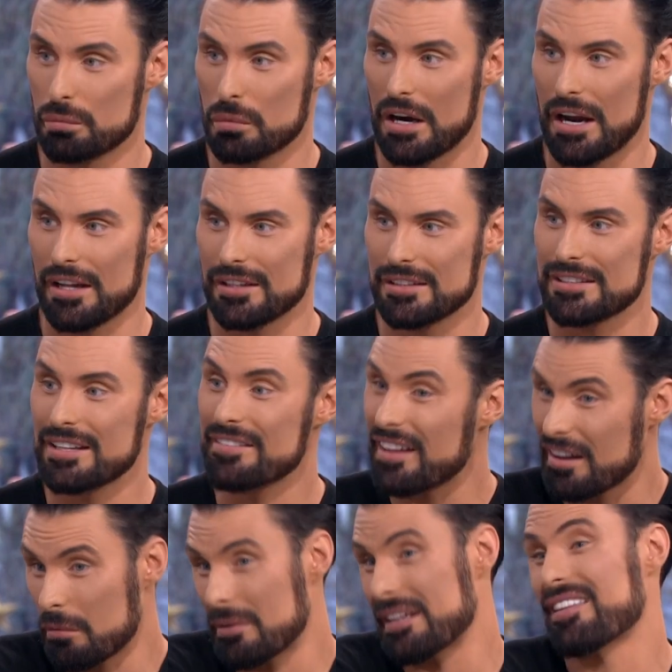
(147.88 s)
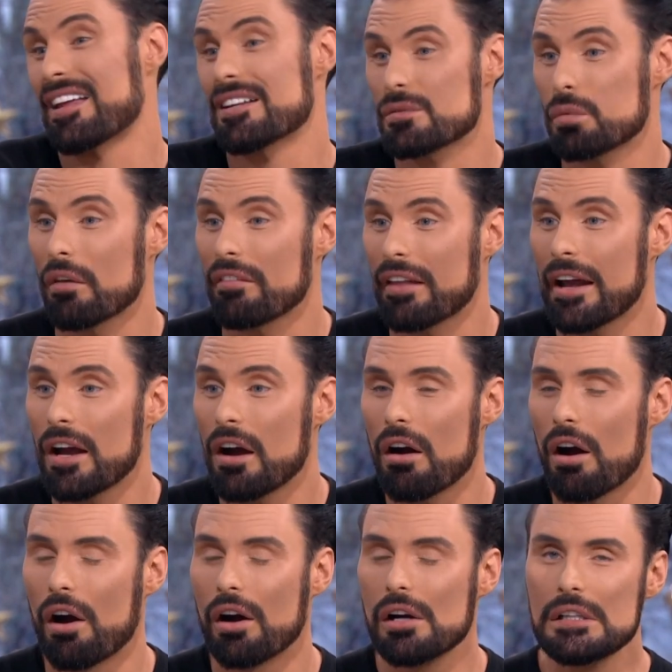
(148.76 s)
brands. And, I mean, that's what they
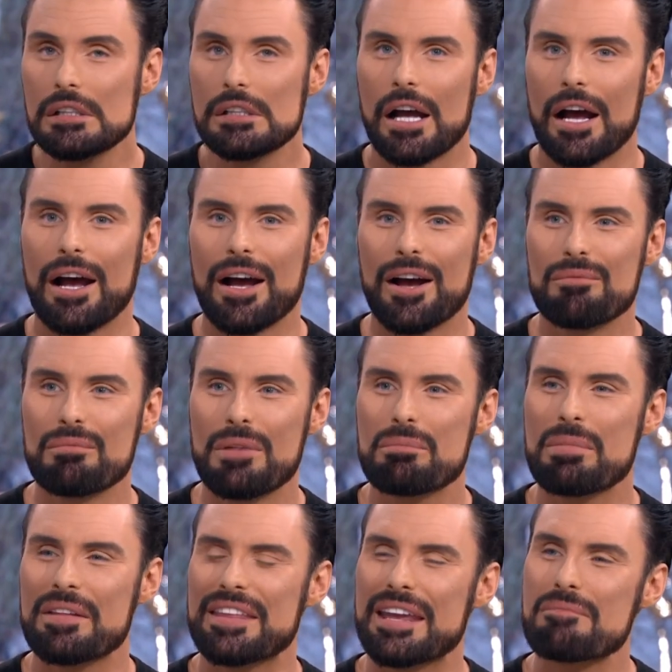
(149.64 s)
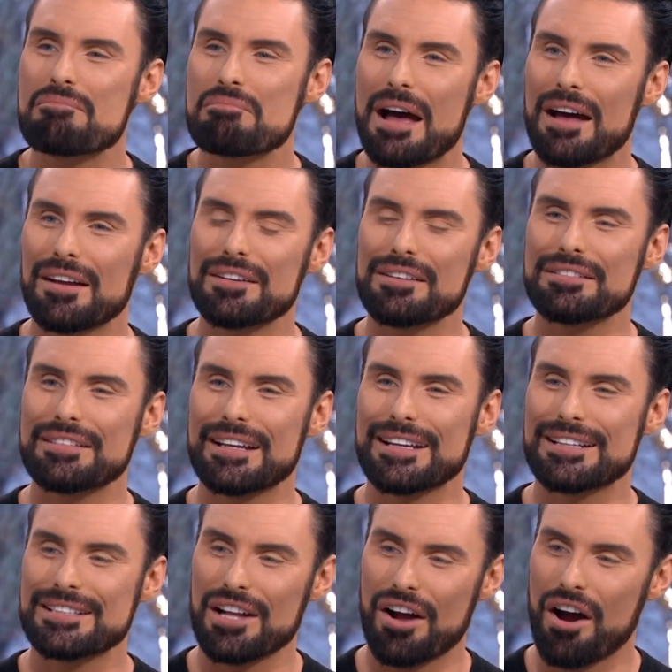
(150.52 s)
are. Um, but the amount of
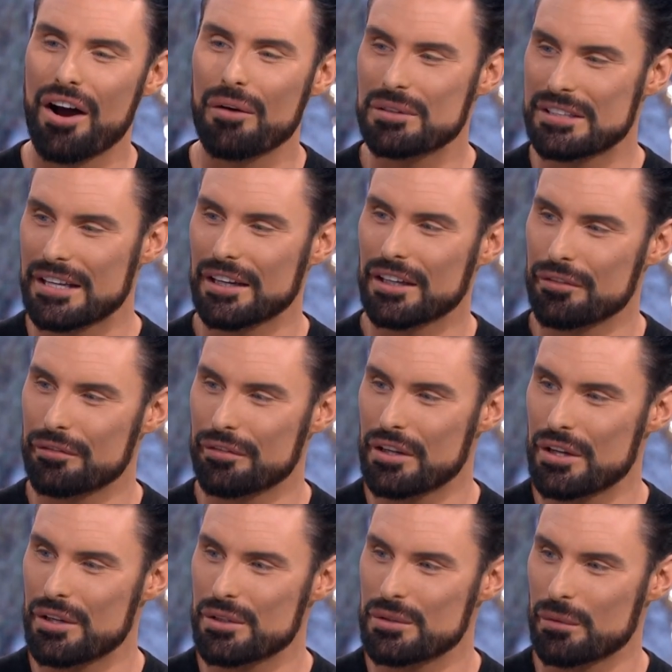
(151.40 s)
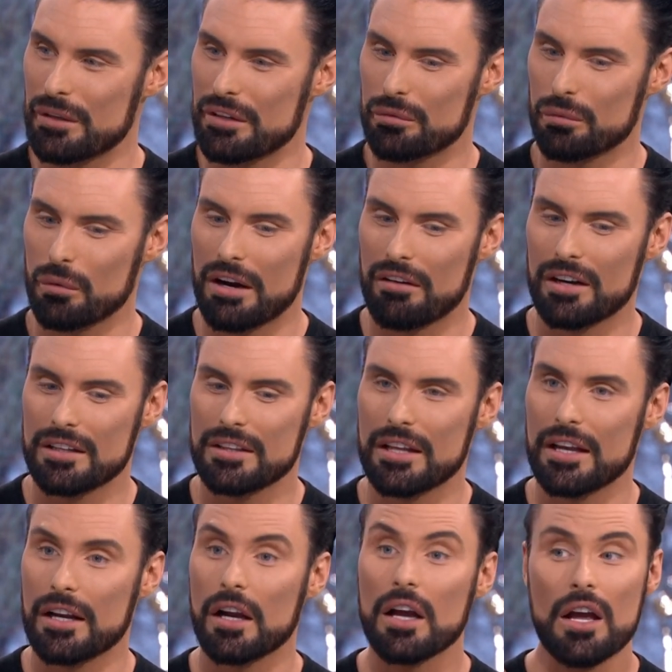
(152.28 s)
things that I would get confused with where I
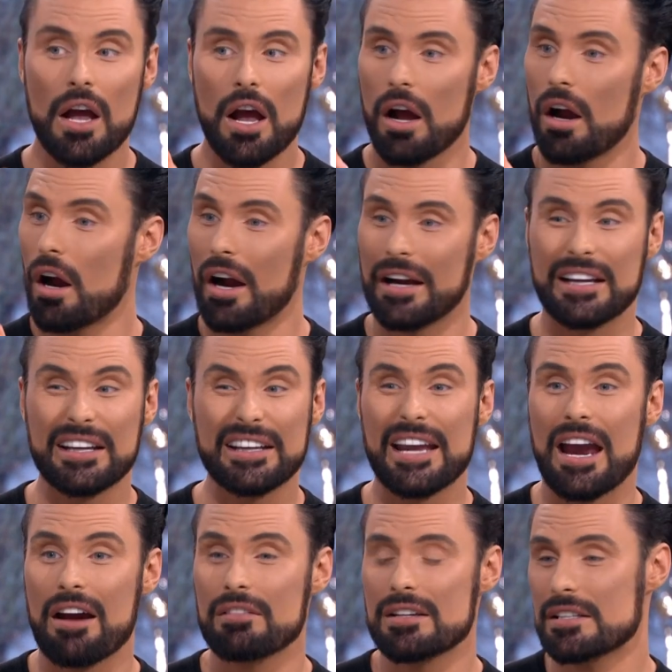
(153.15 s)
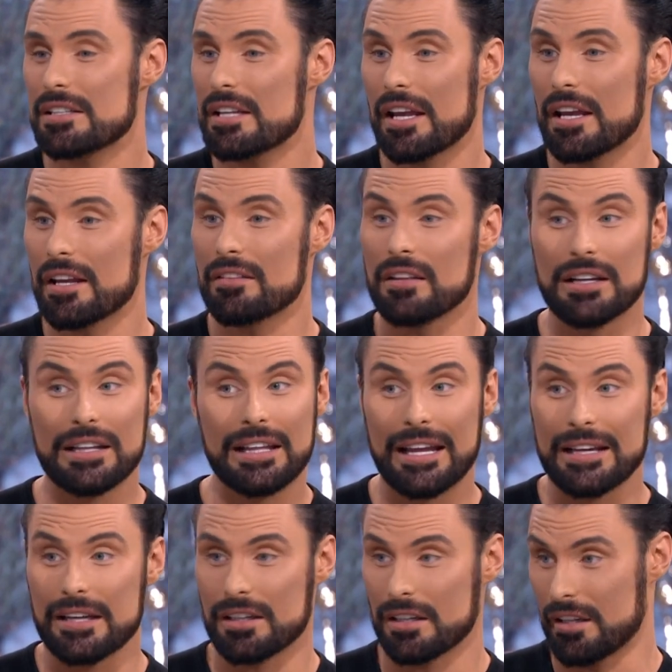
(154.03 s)
think, I can guarantee that
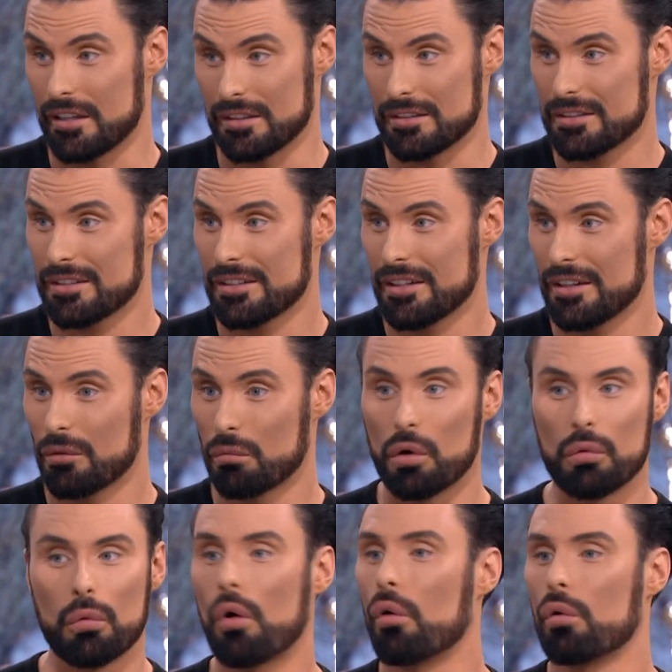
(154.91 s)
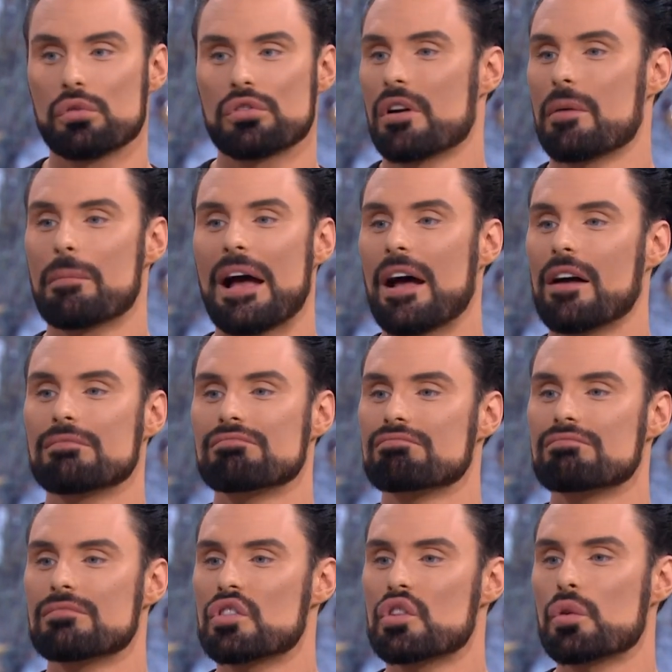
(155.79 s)
Lakeland will order about
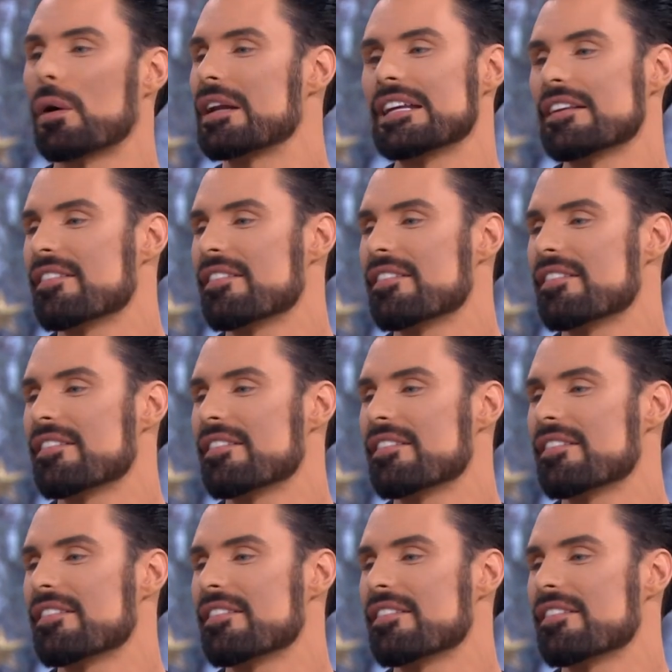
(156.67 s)
twenty